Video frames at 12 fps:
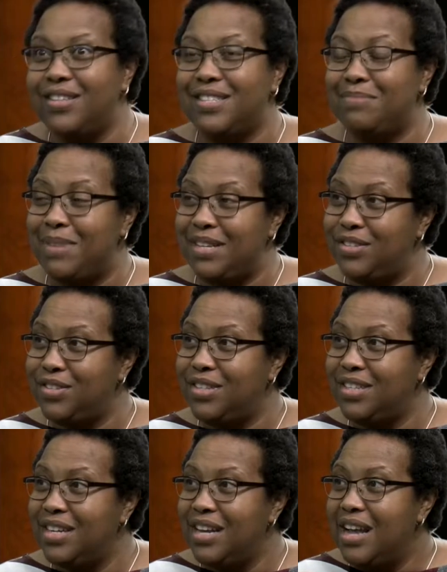semester.
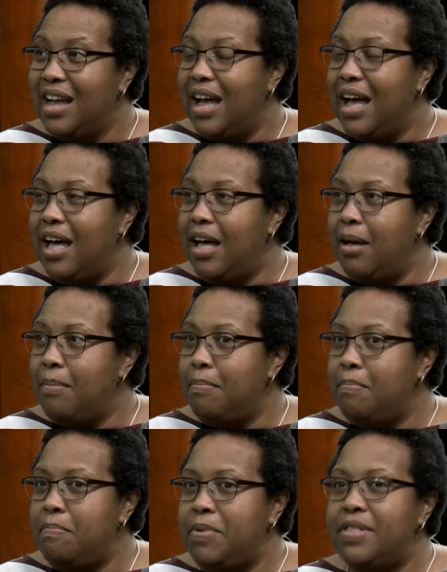
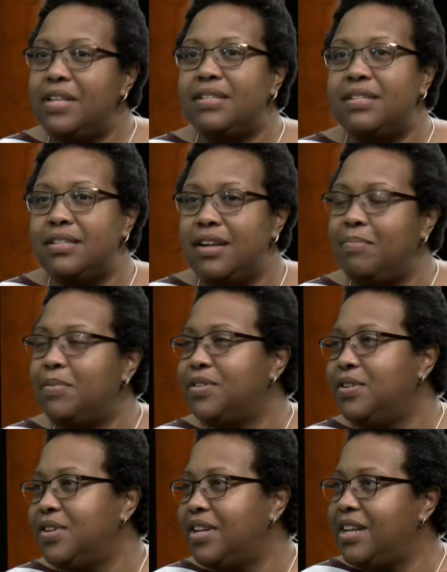But this is an
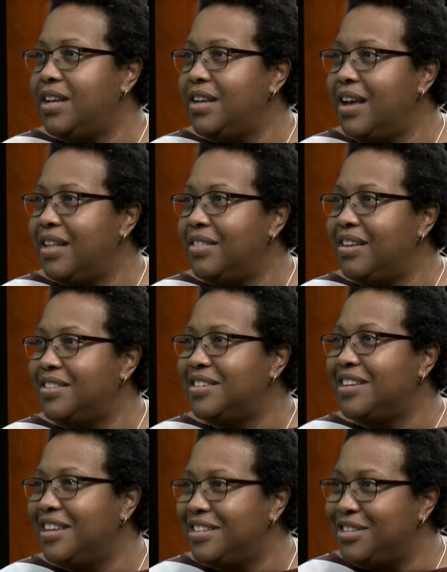opportunity, I think, to
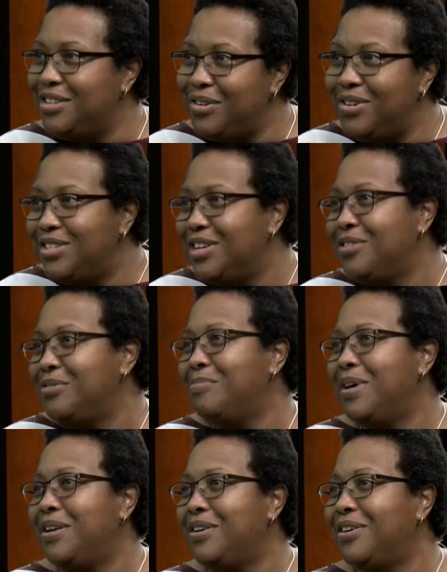get to know each other
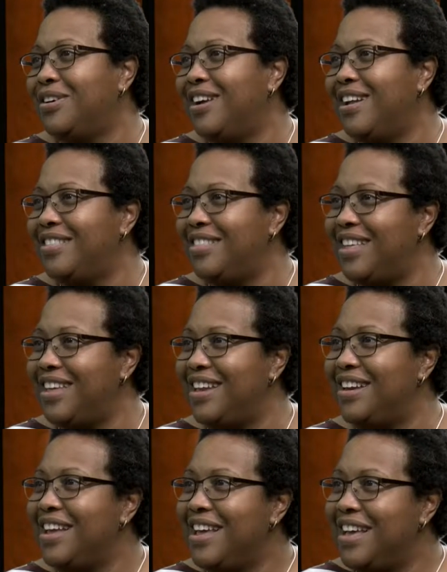better and
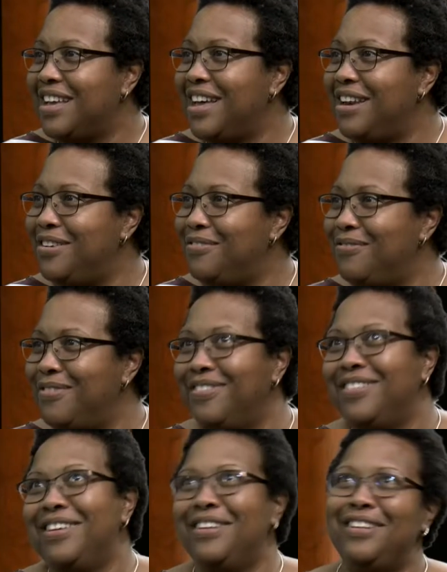then kind of
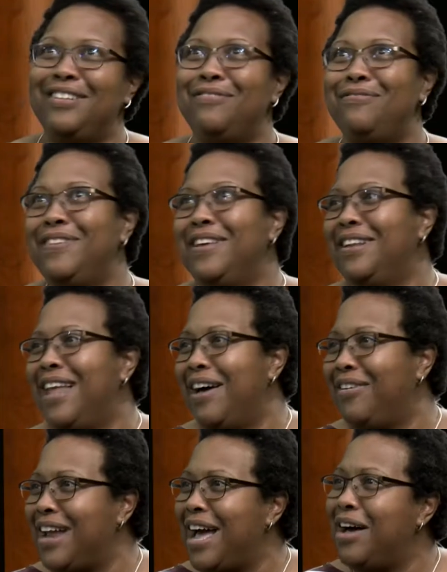feel
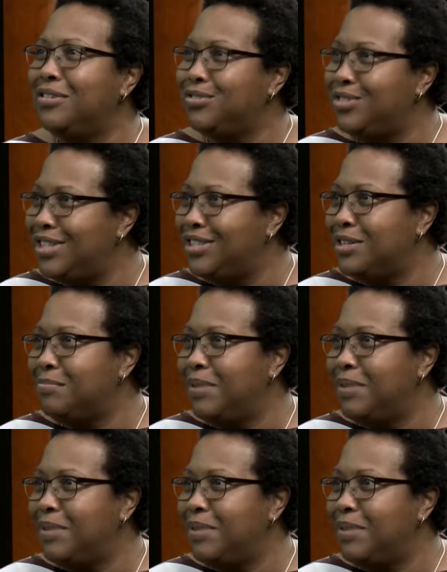out how strategic